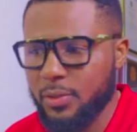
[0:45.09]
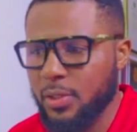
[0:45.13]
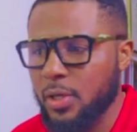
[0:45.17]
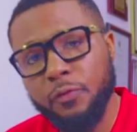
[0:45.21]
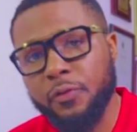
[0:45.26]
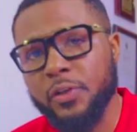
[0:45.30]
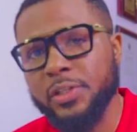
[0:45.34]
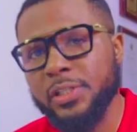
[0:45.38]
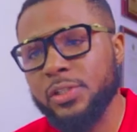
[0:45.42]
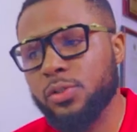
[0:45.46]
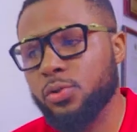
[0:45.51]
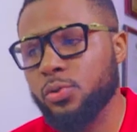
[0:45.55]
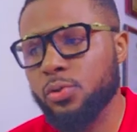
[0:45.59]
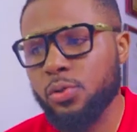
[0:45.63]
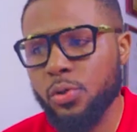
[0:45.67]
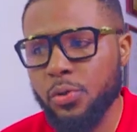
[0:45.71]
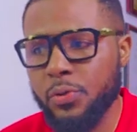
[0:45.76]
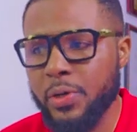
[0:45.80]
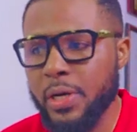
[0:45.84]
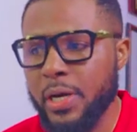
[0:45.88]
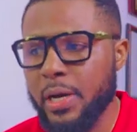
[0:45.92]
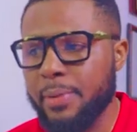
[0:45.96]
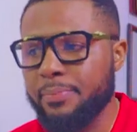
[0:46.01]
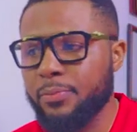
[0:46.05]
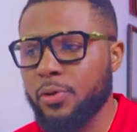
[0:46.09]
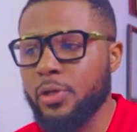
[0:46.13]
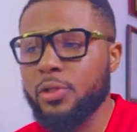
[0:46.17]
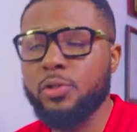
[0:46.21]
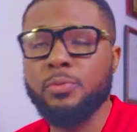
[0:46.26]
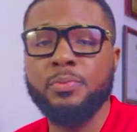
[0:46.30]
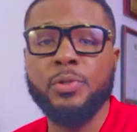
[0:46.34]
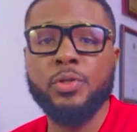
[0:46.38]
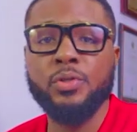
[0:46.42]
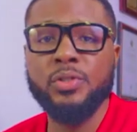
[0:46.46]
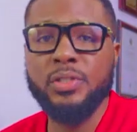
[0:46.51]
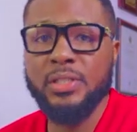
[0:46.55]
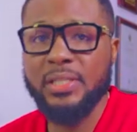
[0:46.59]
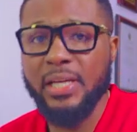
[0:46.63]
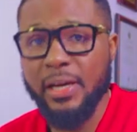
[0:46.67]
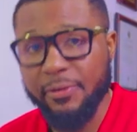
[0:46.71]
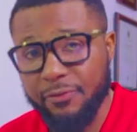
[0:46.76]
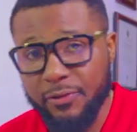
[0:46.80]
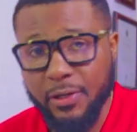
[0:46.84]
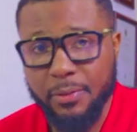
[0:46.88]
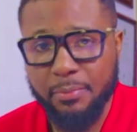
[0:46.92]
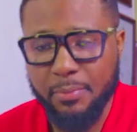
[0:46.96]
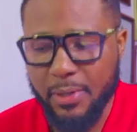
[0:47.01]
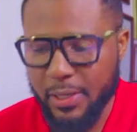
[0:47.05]
So for this tutorial, I'm going to be using
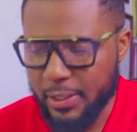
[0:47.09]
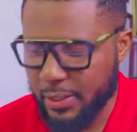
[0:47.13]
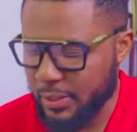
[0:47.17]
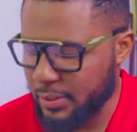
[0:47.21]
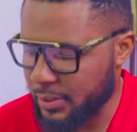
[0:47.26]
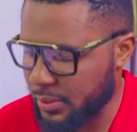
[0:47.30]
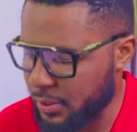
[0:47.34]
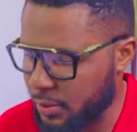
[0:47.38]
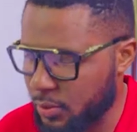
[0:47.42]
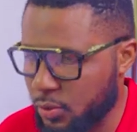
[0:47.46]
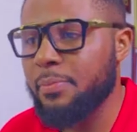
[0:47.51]
affiliate marketing.